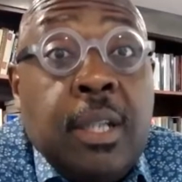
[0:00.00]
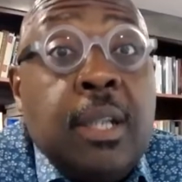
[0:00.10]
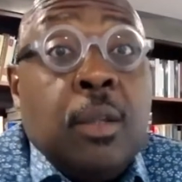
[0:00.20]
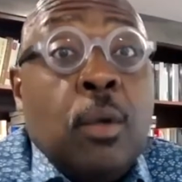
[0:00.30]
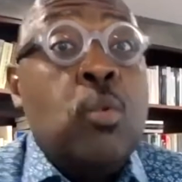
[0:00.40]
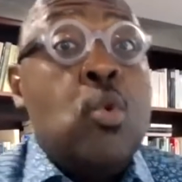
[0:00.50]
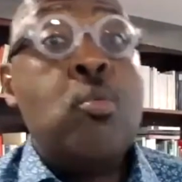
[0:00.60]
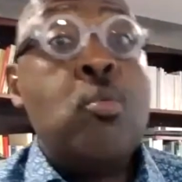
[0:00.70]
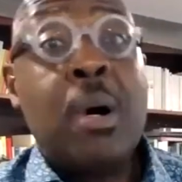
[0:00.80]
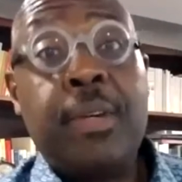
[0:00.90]
the womb
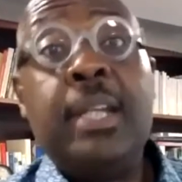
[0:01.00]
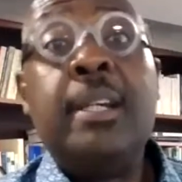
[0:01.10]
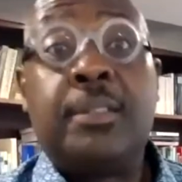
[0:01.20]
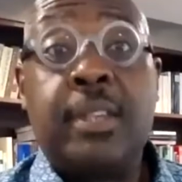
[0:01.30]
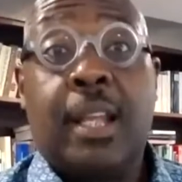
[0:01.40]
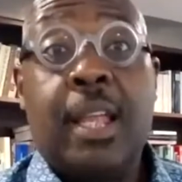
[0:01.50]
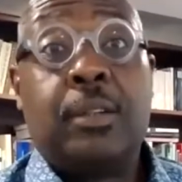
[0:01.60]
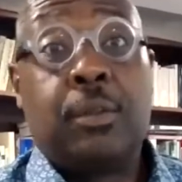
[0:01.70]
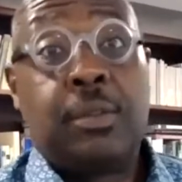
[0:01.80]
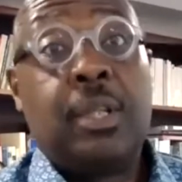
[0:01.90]
of it is
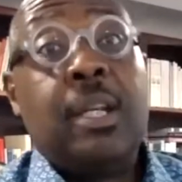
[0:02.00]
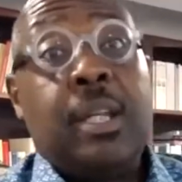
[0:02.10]
theological study.